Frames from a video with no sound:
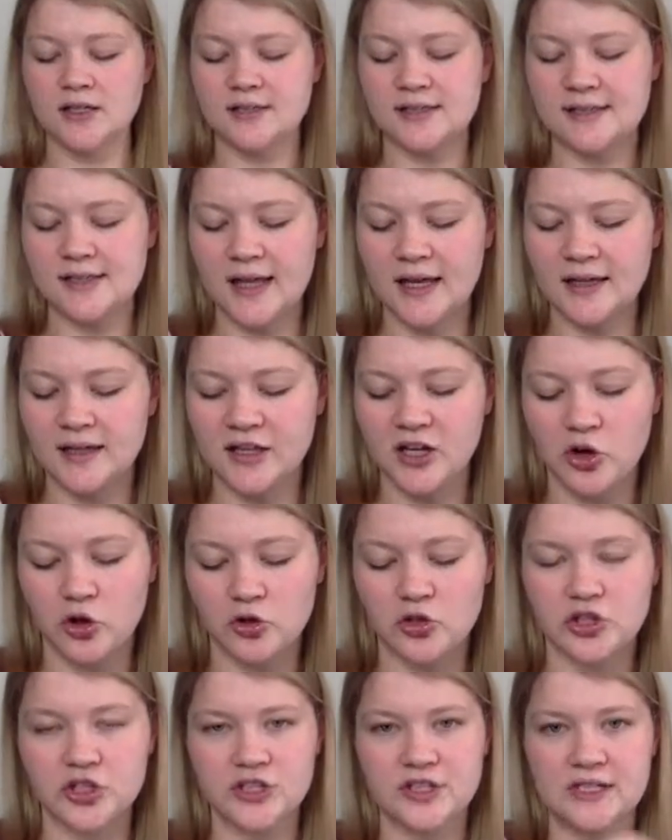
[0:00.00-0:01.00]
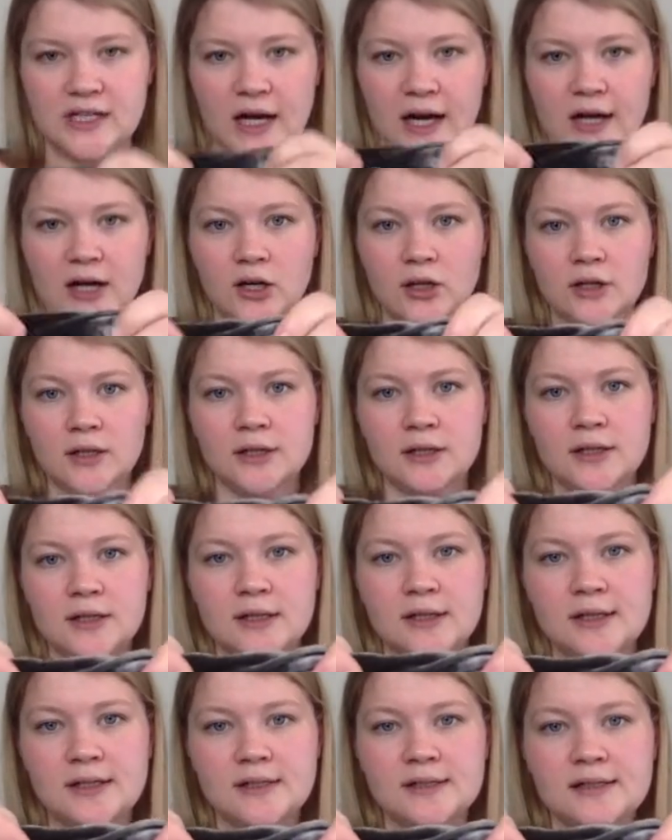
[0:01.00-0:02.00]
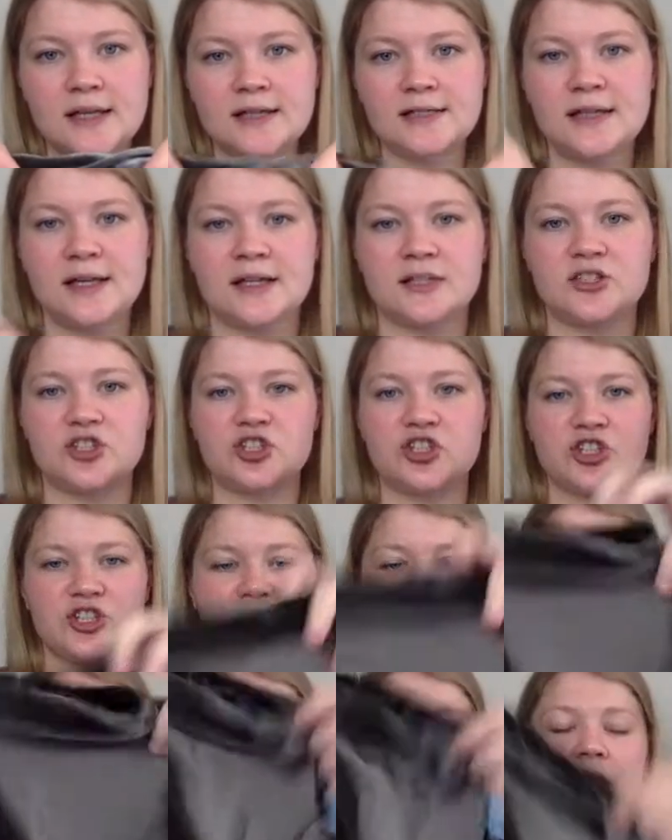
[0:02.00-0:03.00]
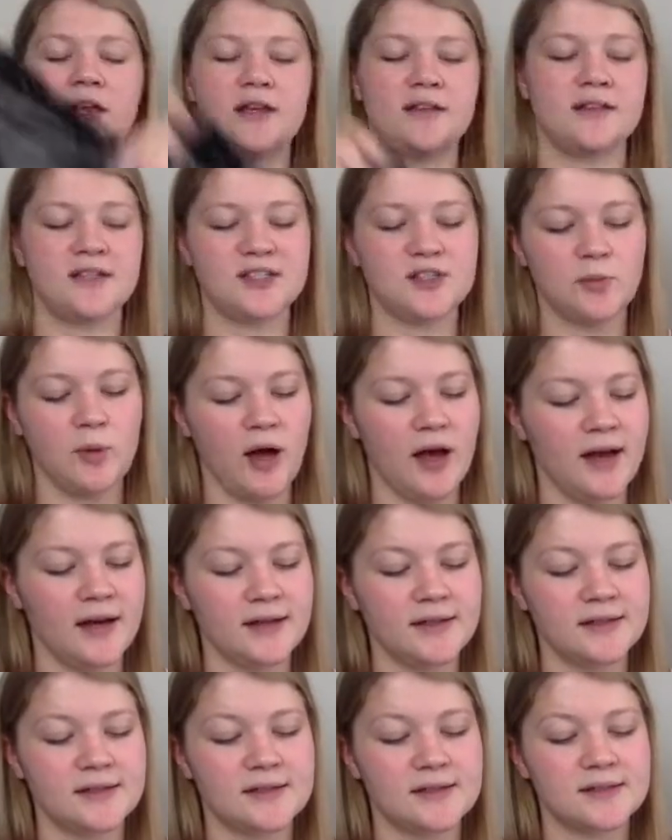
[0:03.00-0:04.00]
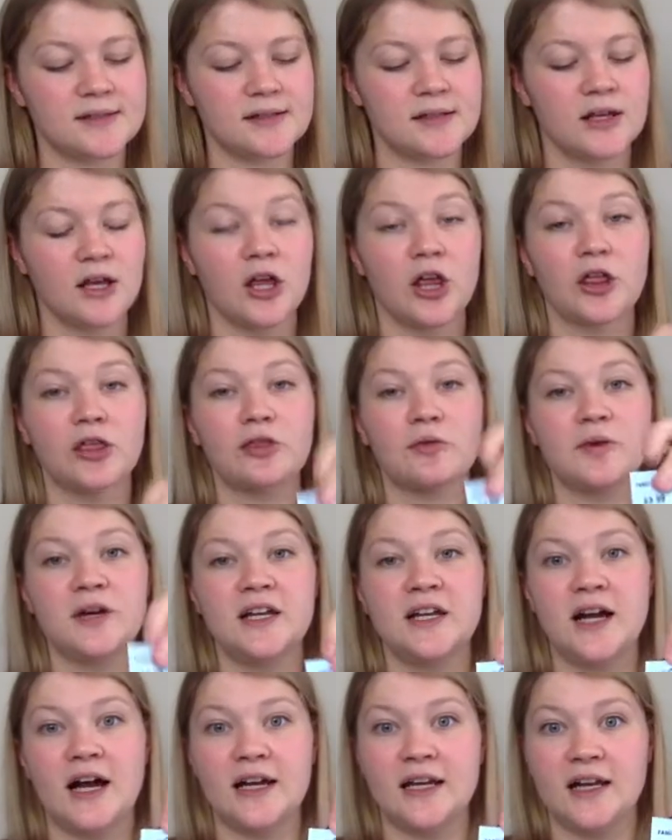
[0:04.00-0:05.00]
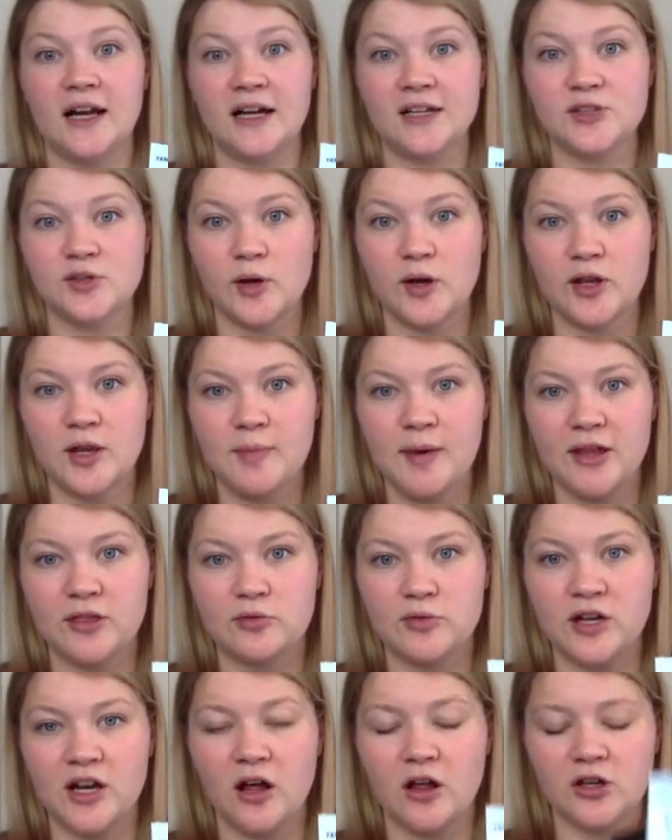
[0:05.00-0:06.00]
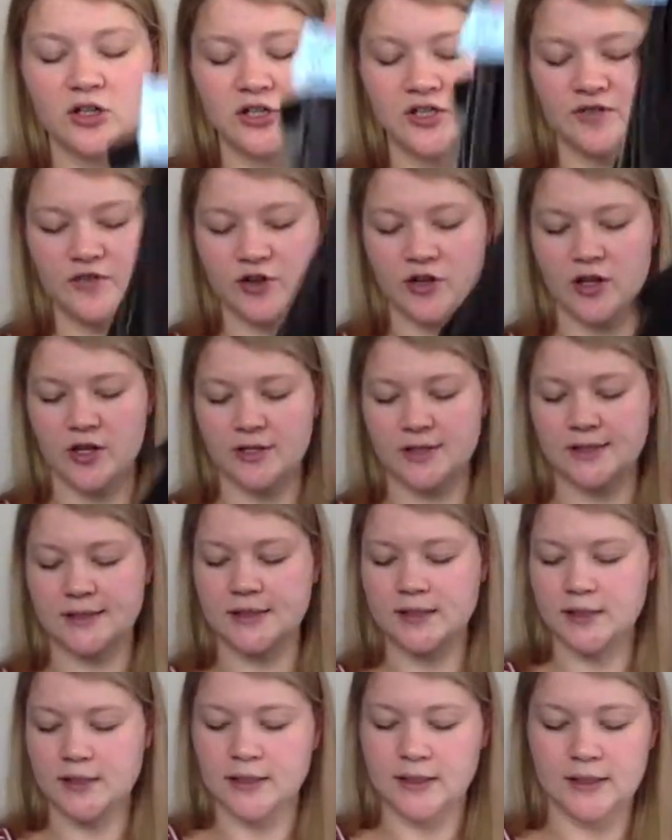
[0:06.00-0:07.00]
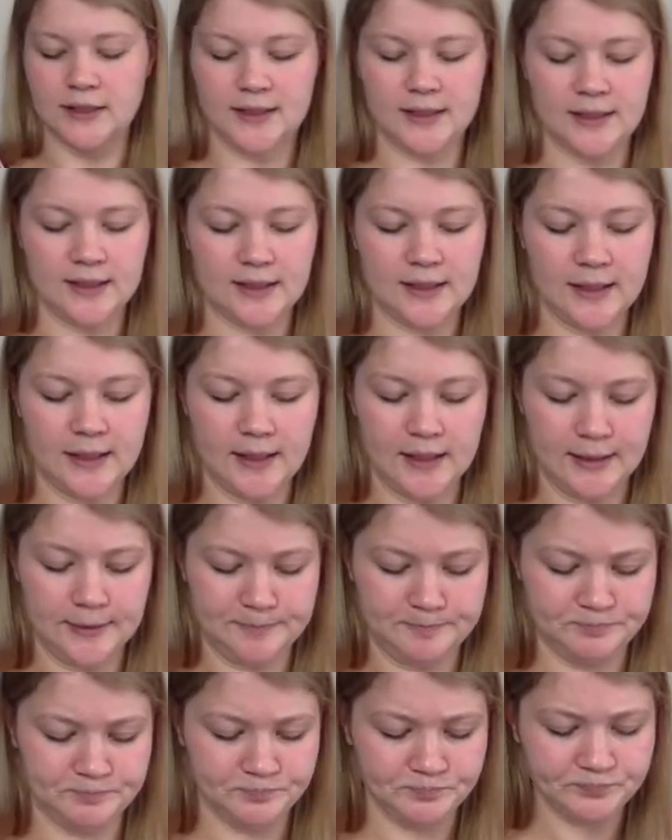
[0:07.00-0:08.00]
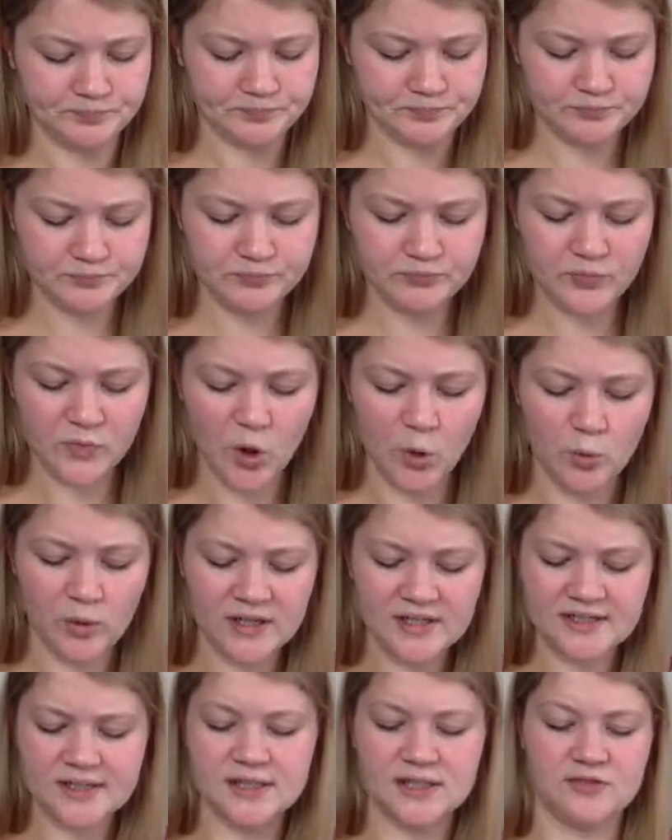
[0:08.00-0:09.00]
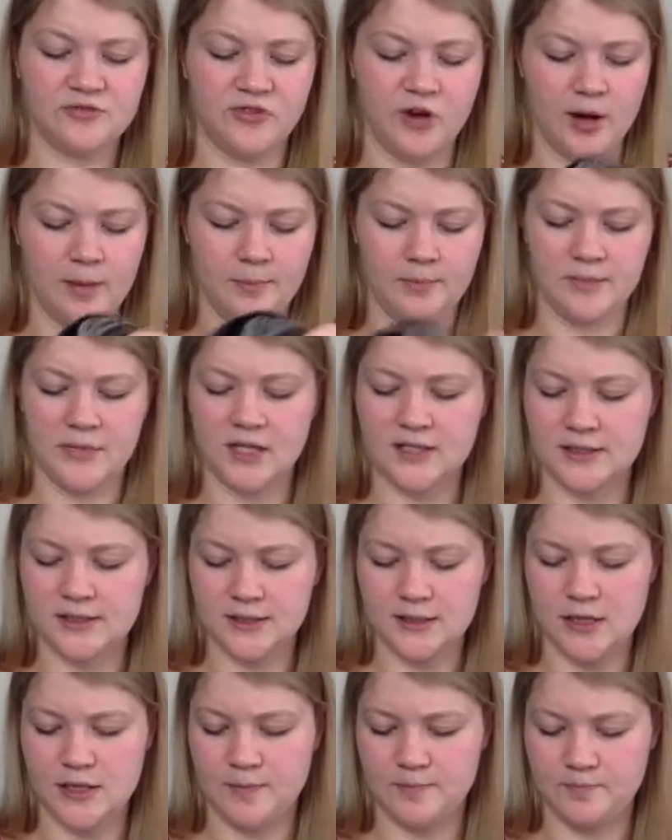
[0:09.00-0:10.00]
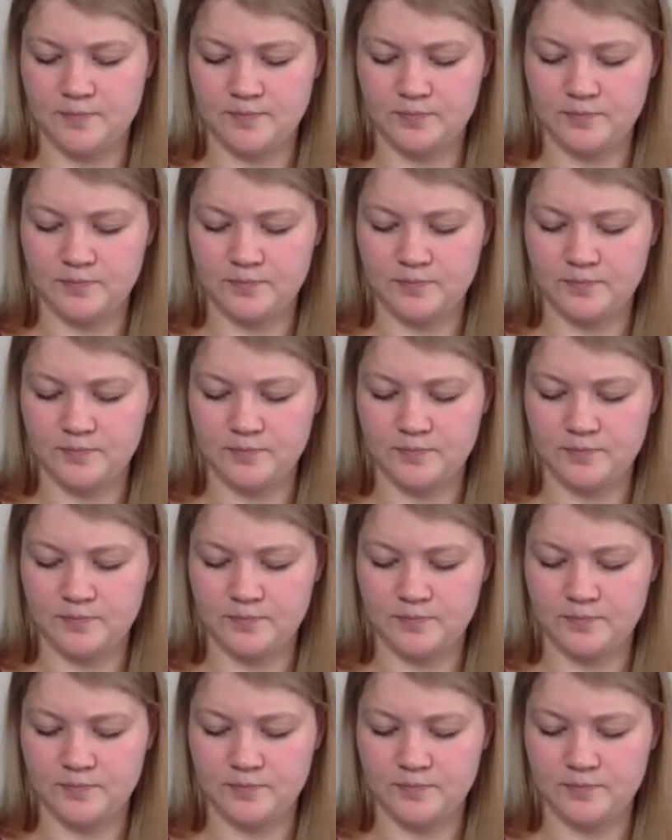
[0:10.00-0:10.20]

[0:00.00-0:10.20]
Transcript: a slightly older style, size extra small, and this was $3.99, so I only paid $3 for this. Um, when is this from? Let's see.